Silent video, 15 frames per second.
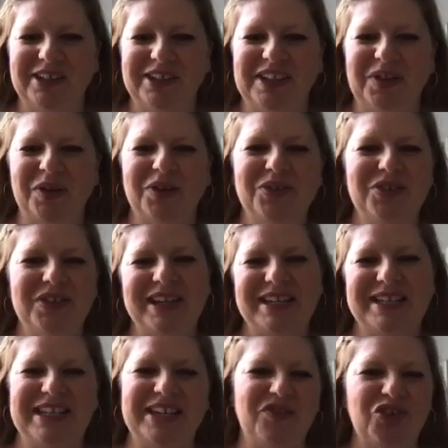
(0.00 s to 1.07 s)
You know, I don't
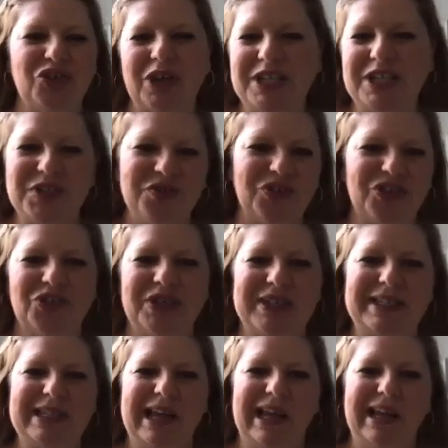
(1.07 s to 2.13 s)
give trends for
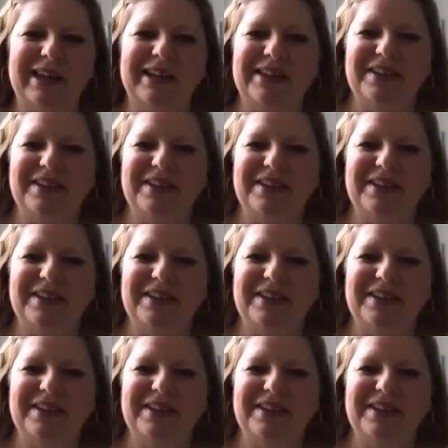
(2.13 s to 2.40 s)
trends' sake.